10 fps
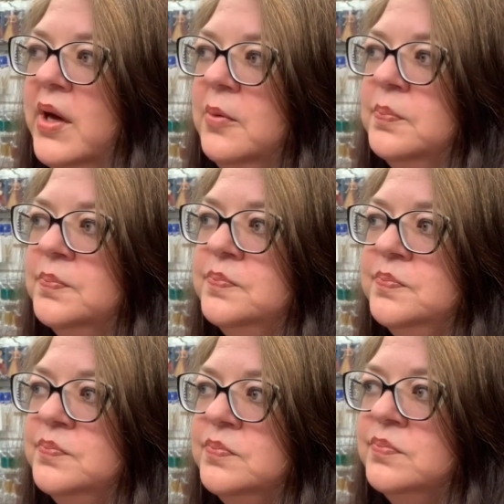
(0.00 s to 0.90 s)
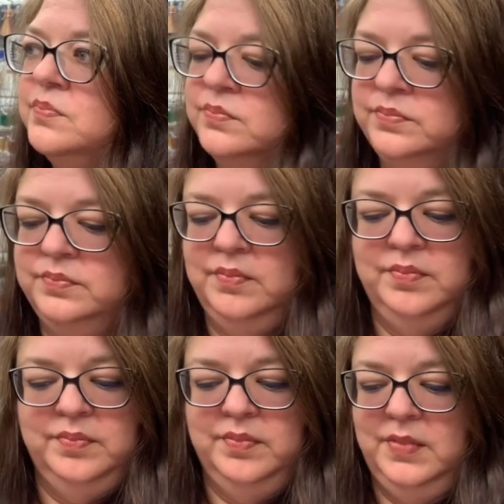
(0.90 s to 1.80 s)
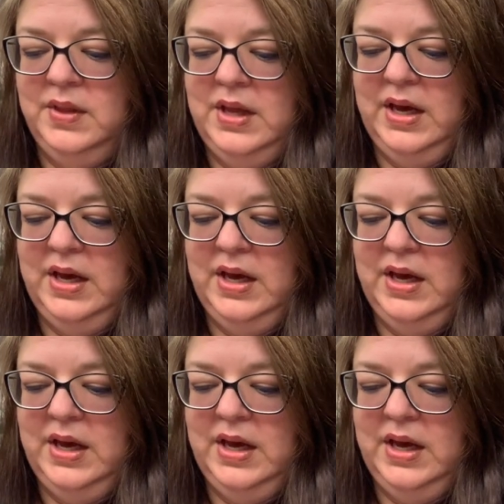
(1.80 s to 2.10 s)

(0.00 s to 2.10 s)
So the hooky thing helps, and that is